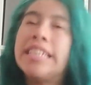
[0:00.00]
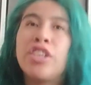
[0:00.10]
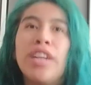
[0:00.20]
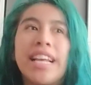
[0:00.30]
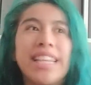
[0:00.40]

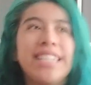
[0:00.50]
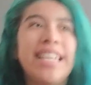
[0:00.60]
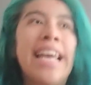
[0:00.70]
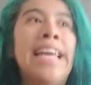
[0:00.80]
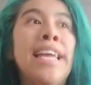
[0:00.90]
So like let's
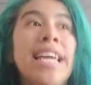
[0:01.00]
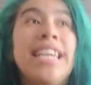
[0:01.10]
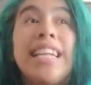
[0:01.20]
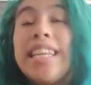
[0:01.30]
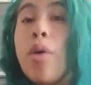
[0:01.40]
say
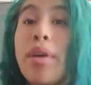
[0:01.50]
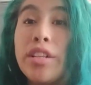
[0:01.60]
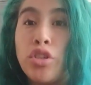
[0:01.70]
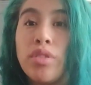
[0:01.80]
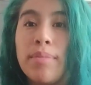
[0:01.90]
I want
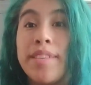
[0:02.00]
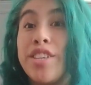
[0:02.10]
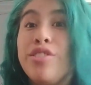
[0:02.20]
to do something.